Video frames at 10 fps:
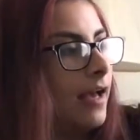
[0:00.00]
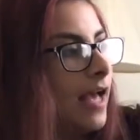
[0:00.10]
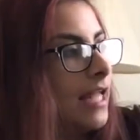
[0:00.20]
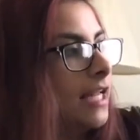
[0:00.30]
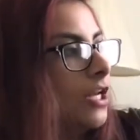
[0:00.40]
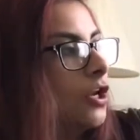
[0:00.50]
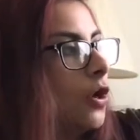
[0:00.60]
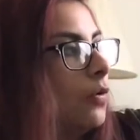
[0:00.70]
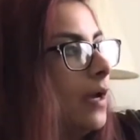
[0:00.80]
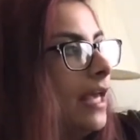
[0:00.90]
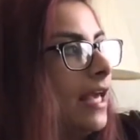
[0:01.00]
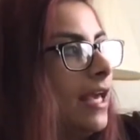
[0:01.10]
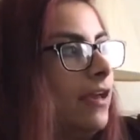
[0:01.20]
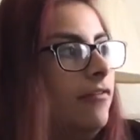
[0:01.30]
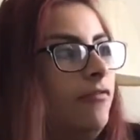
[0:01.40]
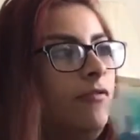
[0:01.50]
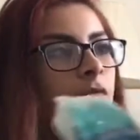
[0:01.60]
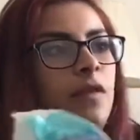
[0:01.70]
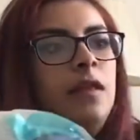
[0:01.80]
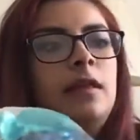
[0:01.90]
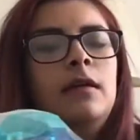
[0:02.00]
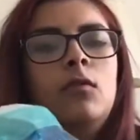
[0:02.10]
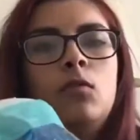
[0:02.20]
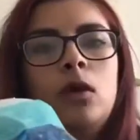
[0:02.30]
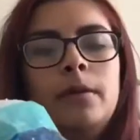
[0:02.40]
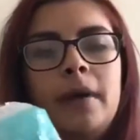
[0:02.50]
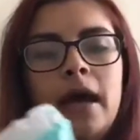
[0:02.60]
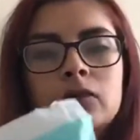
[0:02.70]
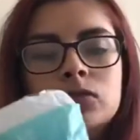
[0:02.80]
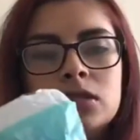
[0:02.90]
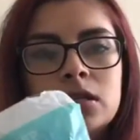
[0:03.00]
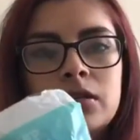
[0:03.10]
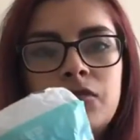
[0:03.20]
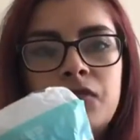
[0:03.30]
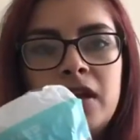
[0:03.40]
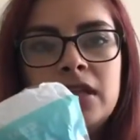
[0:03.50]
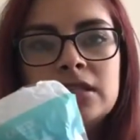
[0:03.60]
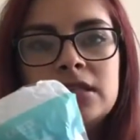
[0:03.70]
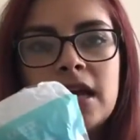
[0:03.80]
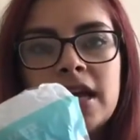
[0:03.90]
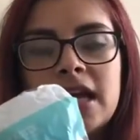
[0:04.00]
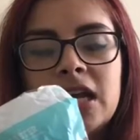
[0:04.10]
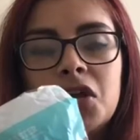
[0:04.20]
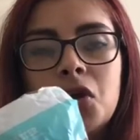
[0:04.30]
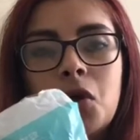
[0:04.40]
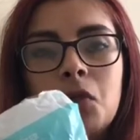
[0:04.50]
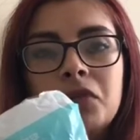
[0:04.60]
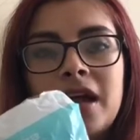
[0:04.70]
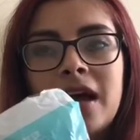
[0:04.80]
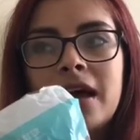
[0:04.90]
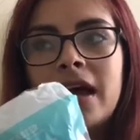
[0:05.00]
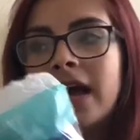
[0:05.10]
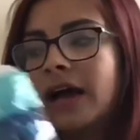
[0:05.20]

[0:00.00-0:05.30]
I didn't know if one pack was gonna fit, and I didn't know that